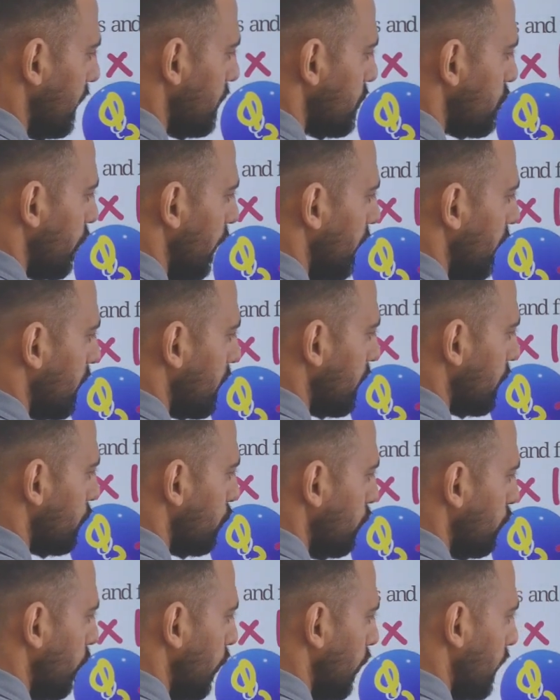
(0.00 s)
joining the two
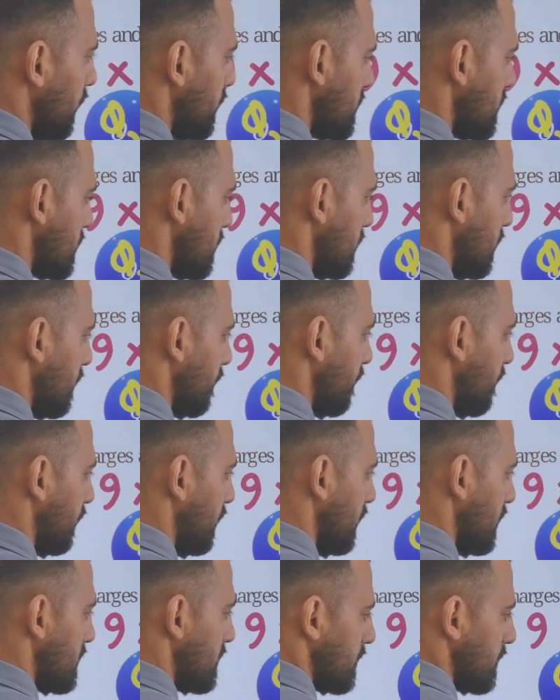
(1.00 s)
bodies.
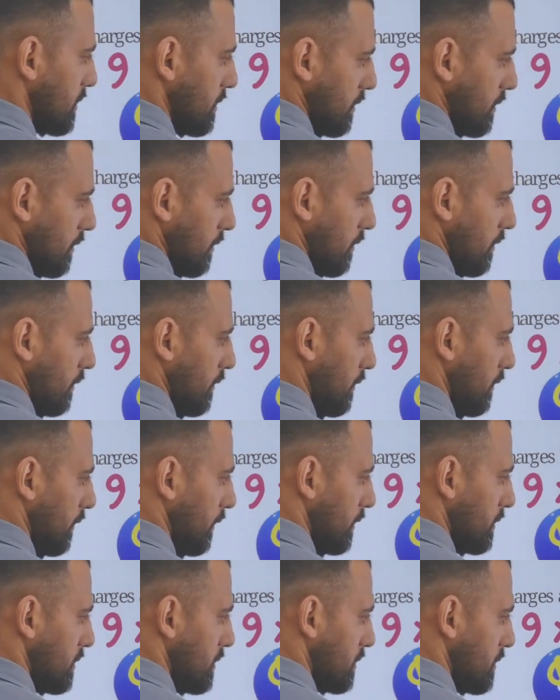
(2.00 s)
This is the
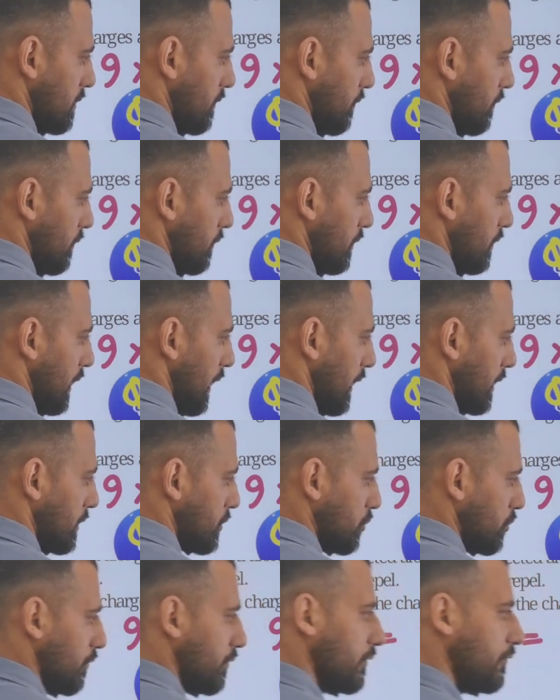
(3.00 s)

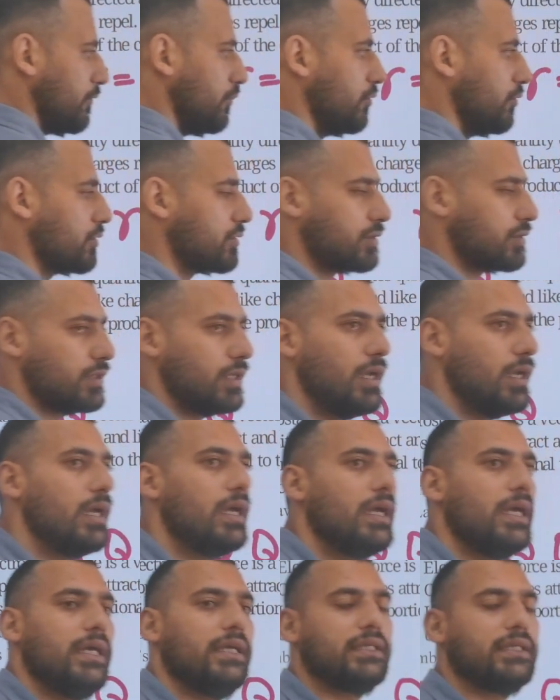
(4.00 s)
direction of the force.
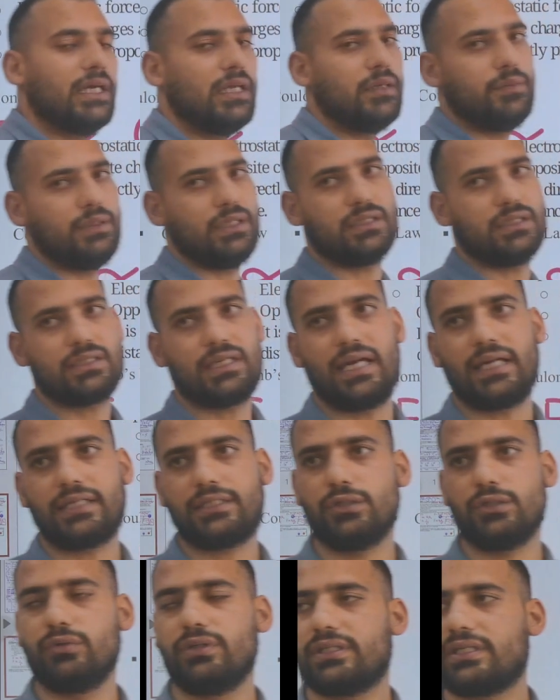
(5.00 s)
It can be
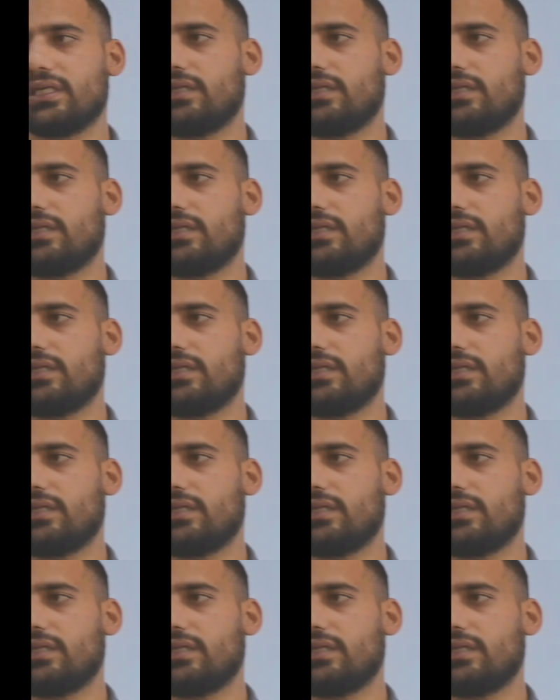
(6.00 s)
attractive, it can